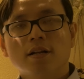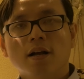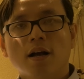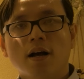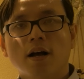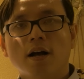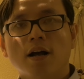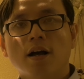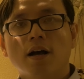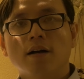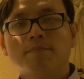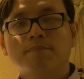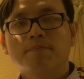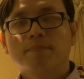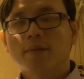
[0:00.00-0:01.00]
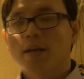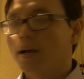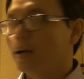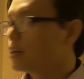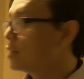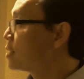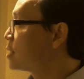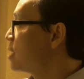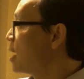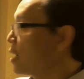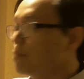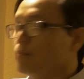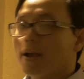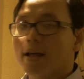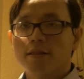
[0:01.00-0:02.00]
the
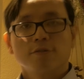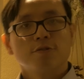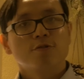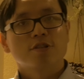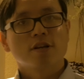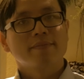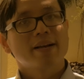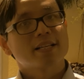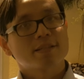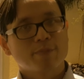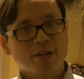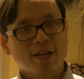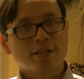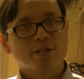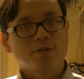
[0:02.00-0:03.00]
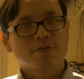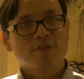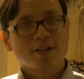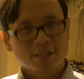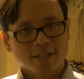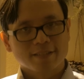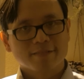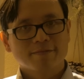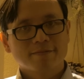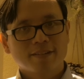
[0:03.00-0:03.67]
second method to solve exponential function,